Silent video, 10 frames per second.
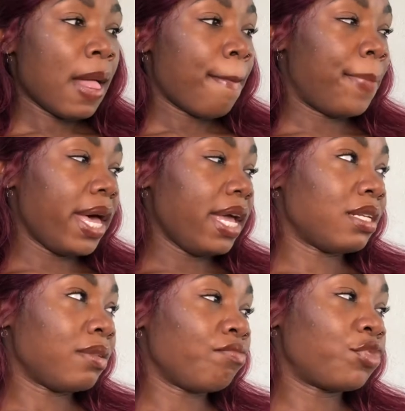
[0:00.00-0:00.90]

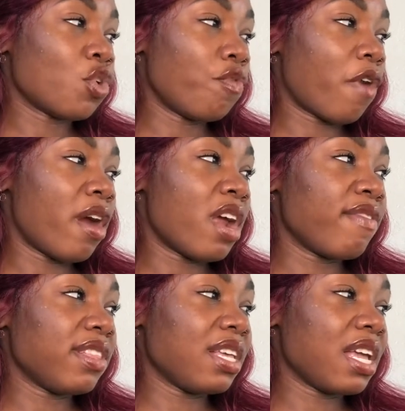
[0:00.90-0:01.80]
But so far,
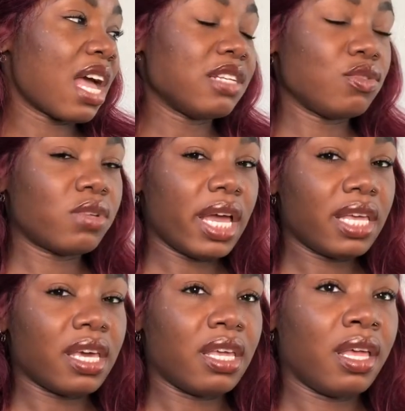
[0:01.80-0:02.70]
everything, I do like
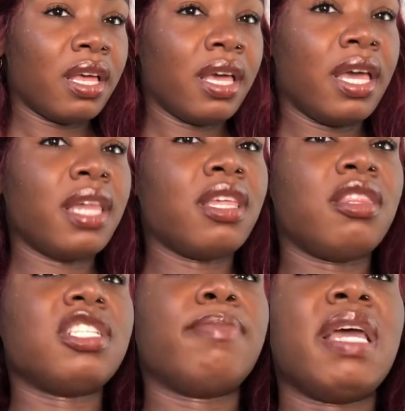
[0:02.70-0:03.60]
it. And then
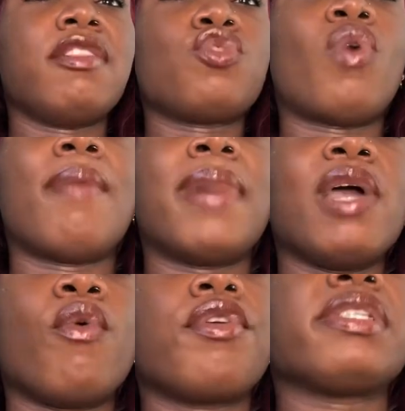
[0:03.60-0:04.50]
this bathing suit, I
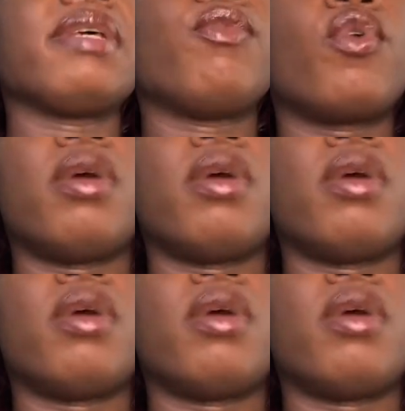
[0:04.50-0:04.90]
might order some more